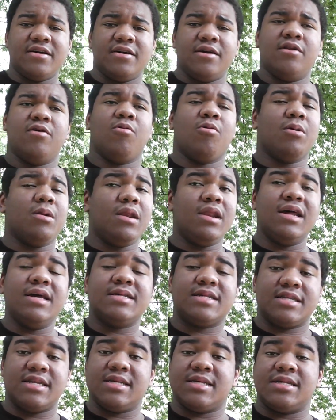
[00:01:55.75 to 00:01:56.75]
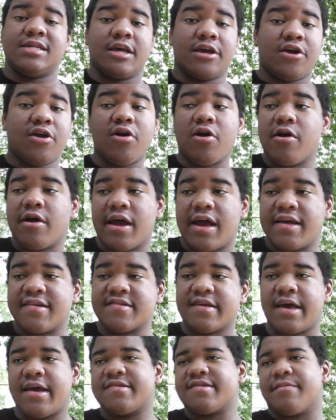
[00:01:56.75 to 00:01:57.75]
Or at least this is in Kurge's
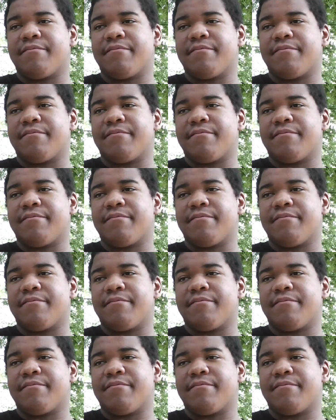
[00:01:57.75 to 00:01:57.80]
case.